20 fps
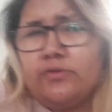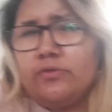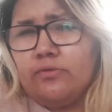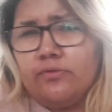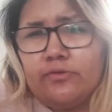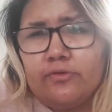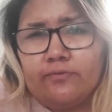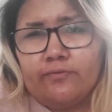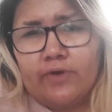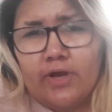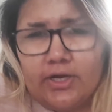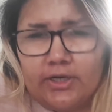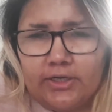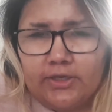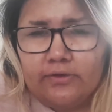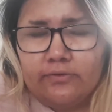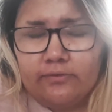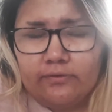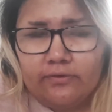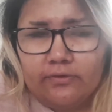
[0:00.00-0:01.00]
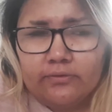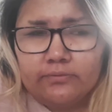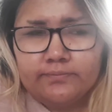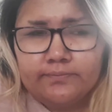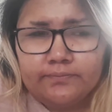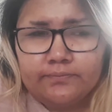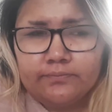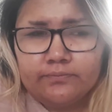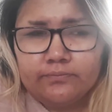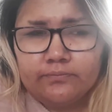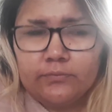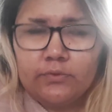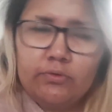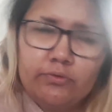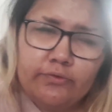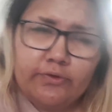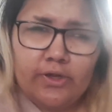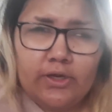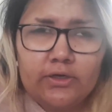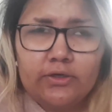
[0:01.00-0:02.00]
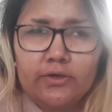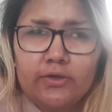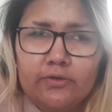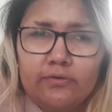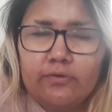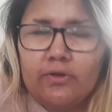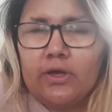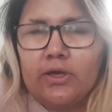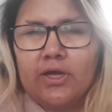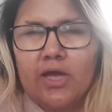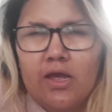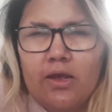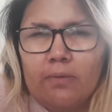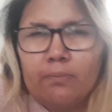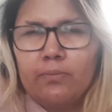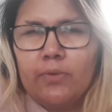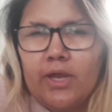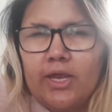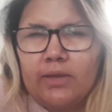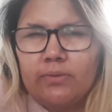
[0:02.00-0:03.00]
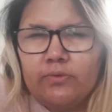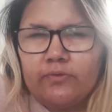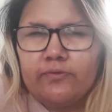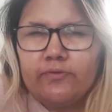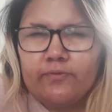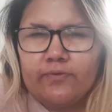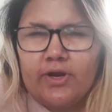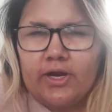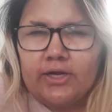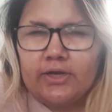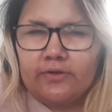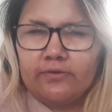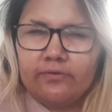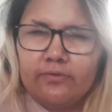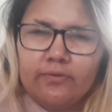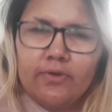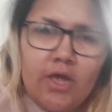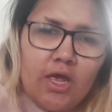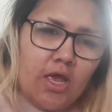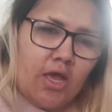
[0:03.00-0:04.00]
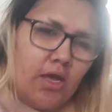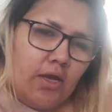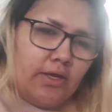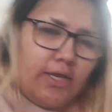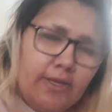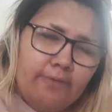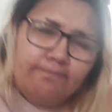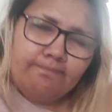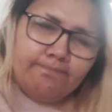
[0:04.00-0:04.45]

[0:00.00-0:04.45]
those on Fridays or Saturdays. I'm aiming for Fridays. Okay.